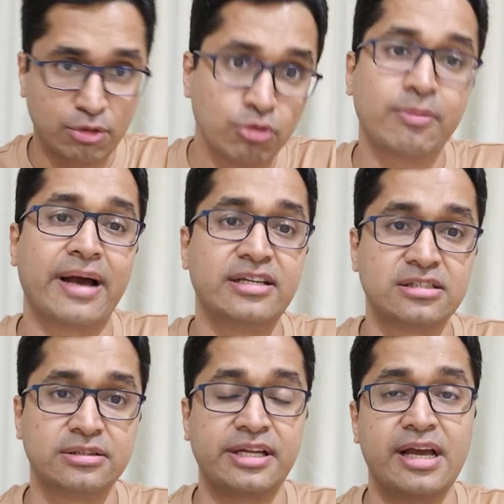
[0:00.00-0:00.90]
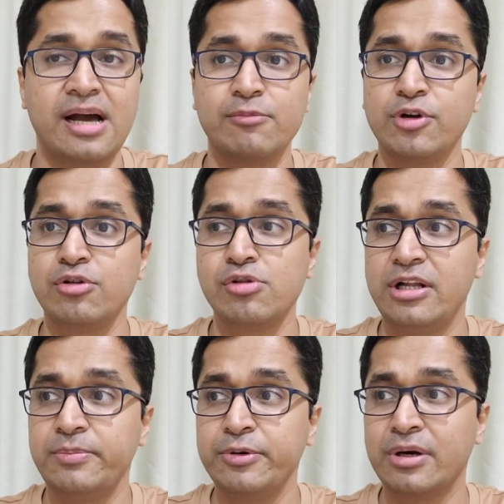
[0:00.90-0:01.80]
through my journey. I'm going to
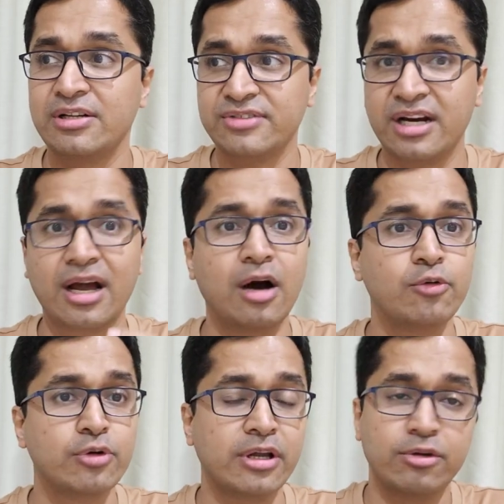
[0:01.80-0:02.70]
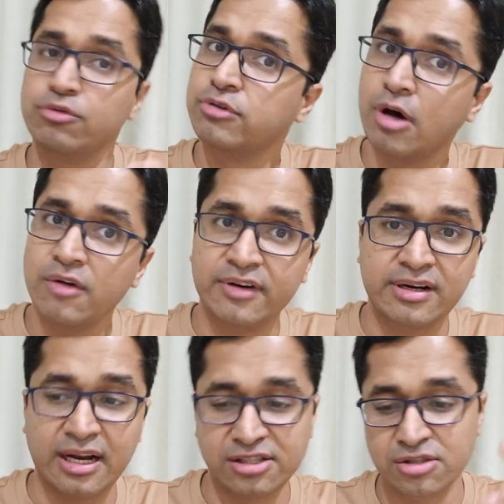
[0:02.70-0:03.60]
help you understand how you can use law of
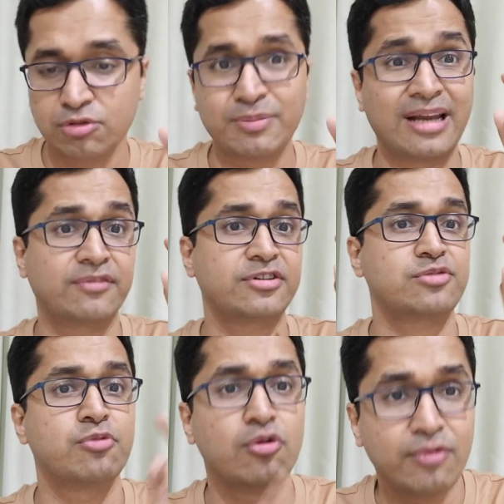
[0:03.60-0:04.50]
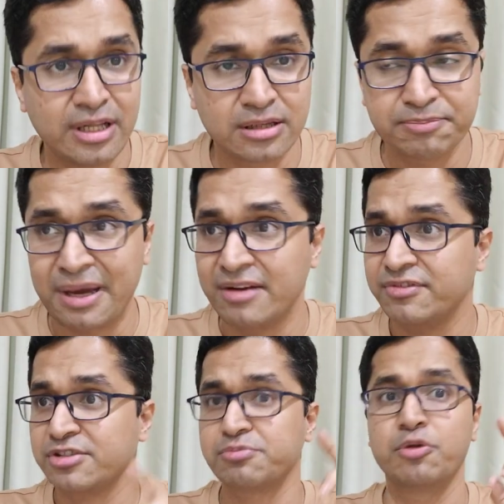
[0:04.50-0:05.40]
attraction to manifest more wealth,
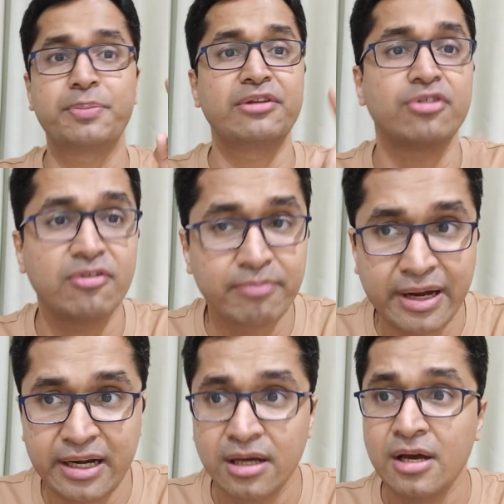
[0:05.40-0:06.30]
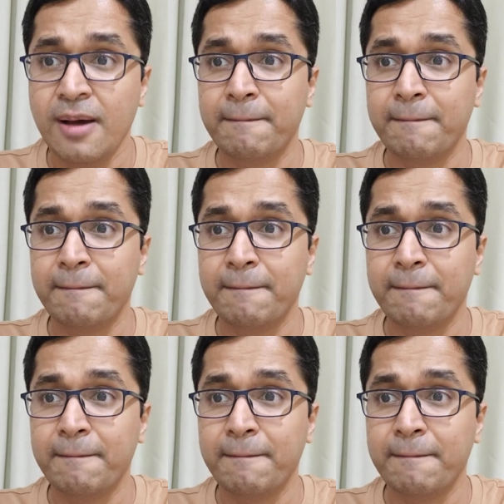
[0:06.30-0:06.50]
manifest more peace of mind,